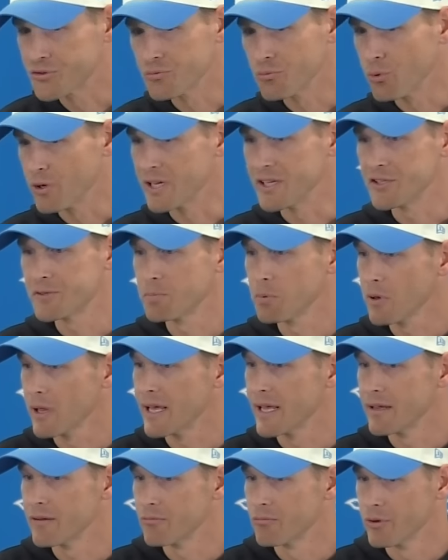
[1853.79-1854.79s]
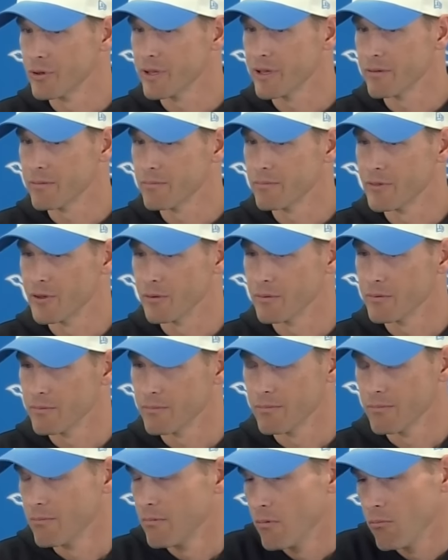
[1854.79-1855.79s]
what each play really,
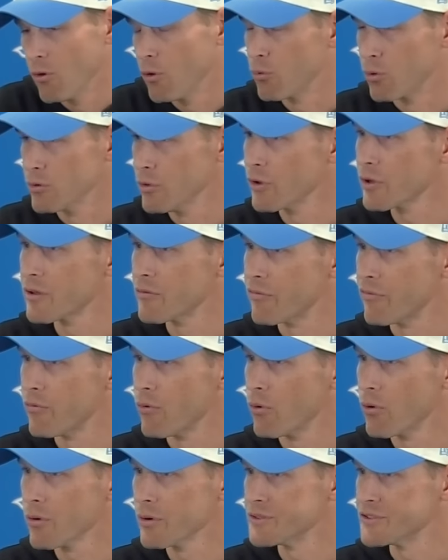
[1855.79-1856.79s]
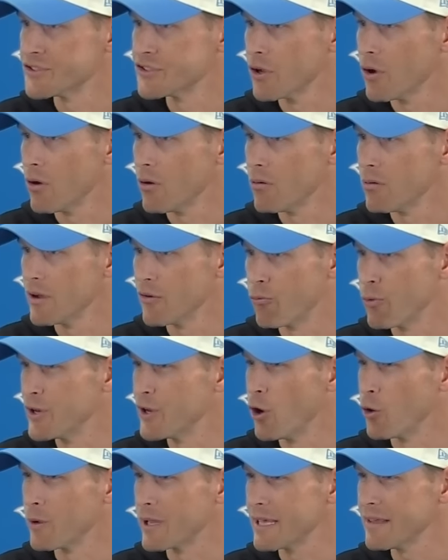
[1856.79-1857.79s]
what we're looking for. And so if we
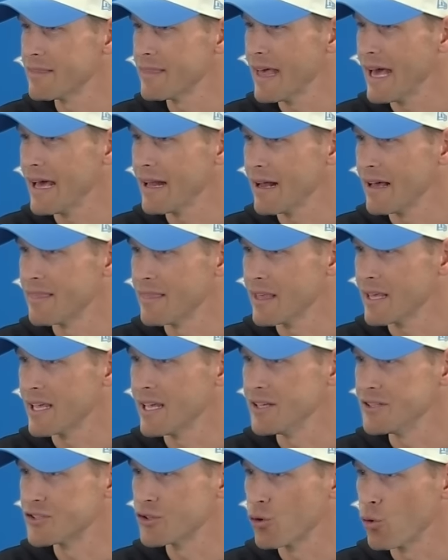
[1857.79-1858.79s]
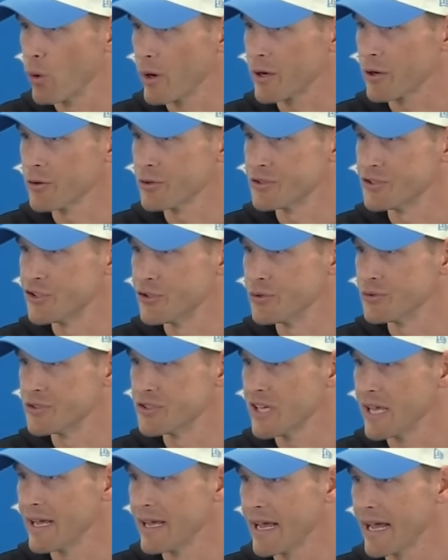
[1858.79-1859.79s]
don't get that, I think he's quicker to
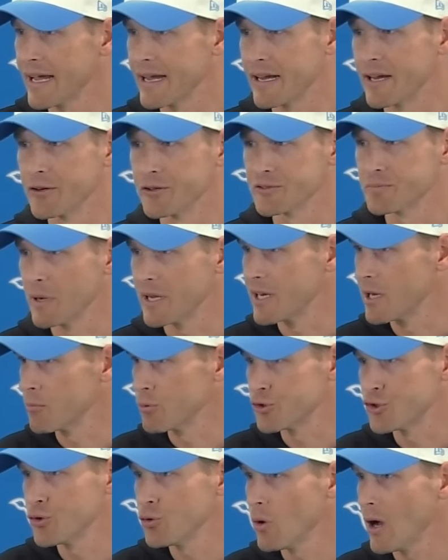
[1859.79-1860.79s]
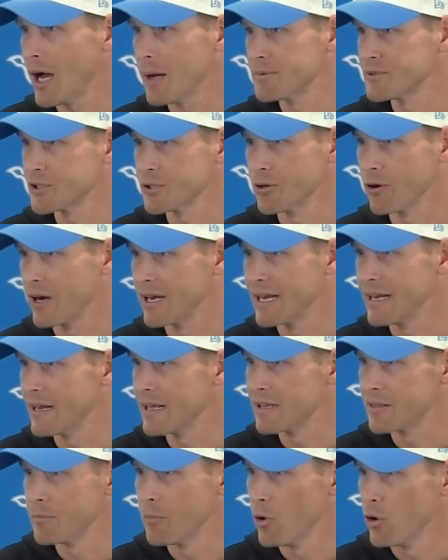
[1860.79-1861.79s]
say, hey, here's my number two option, or I need to
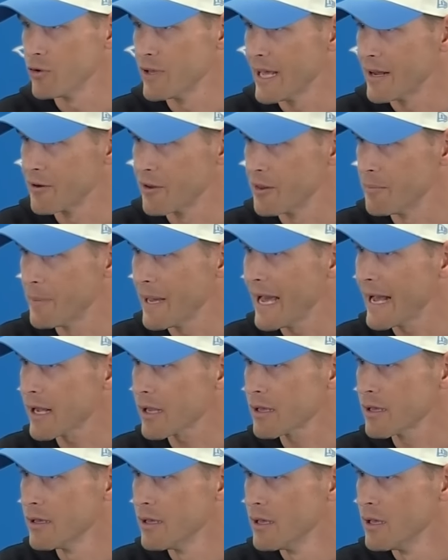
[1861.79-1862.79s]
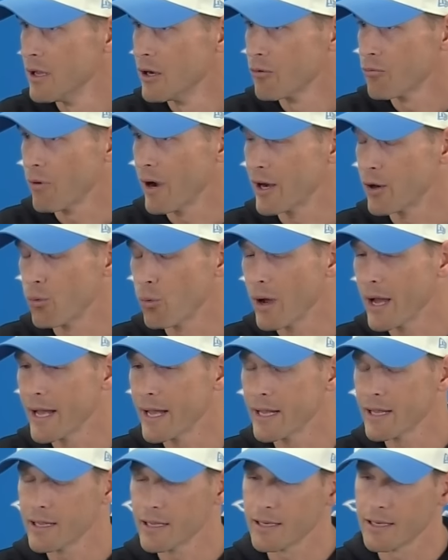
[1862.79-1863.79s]
get the ball down to the back right
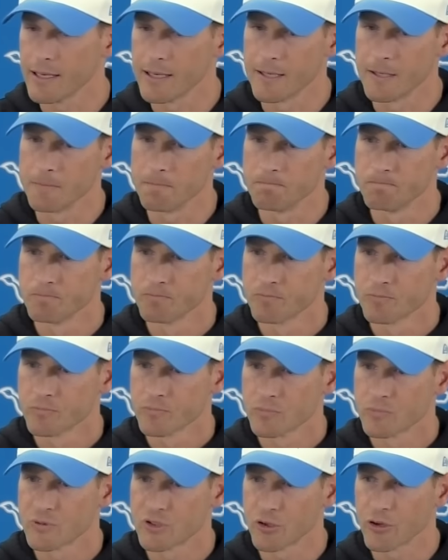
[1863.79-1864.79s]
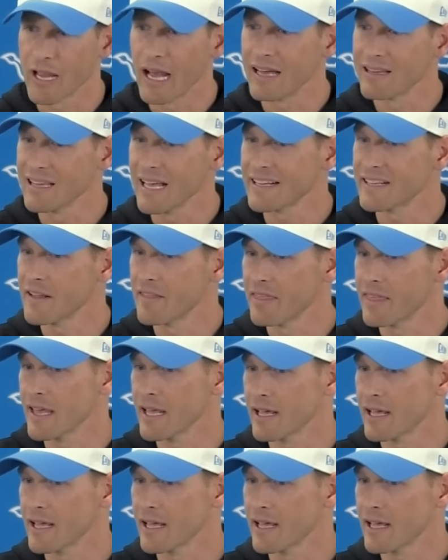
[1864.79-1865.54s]
away. So, yeah, I'd like to think